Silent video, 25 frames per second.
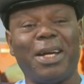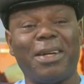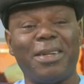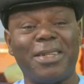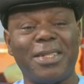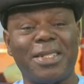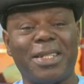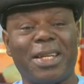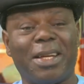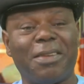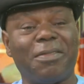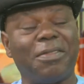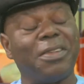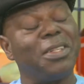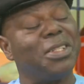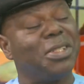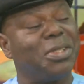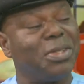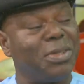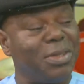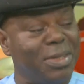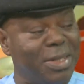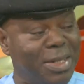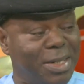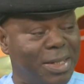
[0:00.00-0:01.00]

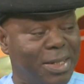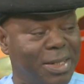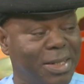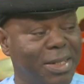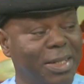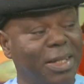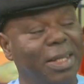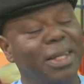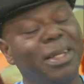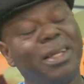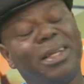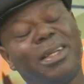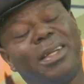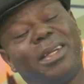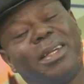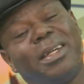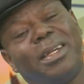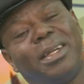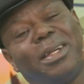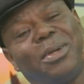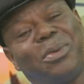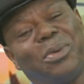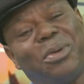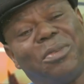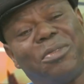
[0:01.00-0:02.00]
reservations
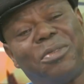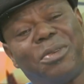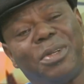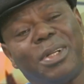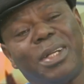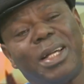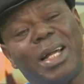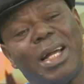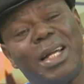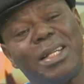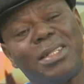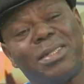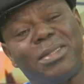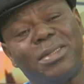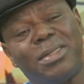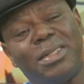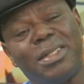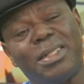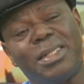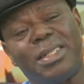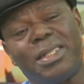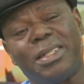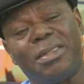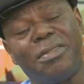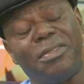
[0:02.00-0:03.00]
with regards to the
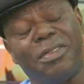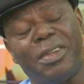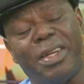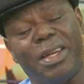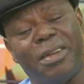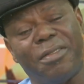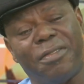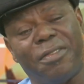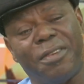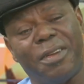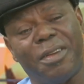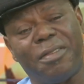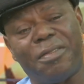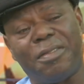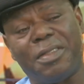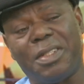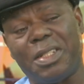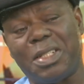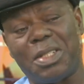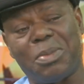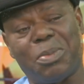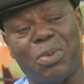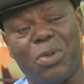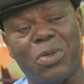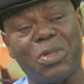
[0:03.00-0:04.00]
CVFF
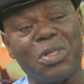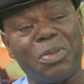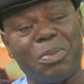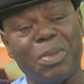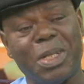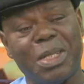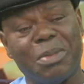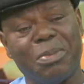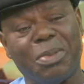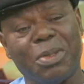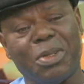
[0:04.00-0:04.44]
disbursement,